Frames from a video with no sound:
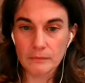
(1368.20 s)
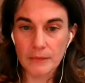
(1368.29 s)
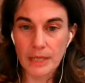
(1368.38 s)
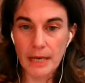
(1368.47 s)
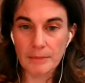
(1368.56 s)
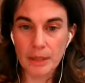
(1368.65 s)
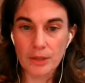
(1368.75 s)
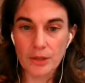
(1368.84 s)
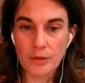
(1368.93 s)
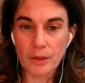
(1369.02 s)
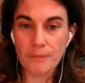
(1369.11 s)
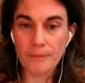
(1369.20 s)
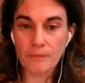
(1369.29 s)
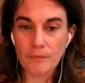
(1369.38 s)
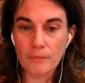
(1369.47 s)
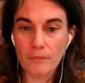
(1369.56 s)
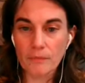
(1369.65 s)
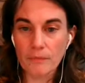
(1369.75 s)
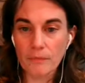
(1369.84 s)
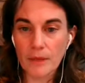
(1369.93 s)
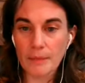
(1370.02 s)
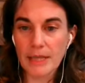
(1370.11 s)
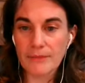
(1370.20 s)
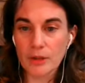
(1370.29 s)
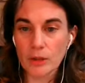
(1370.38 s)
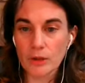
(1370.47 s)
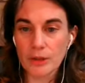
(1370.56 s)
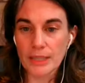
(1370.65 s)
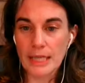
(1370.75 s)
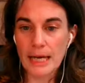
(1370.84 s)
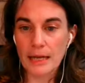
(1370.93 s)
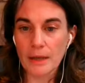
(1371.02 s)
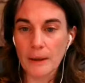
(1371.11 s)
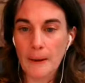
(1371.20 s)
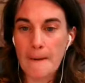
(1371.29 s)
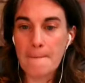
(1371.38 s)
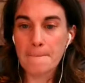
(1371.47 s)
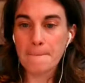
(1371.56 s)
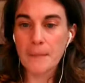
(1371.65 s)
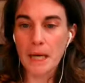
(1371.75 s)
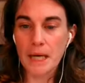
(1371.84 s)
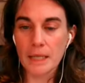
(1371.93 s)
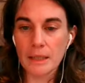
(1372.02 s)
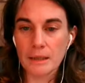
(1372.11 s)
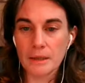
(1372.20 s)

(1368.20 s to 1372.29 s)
Yeah, I'm not sure. I'm going to have to learn the tech. But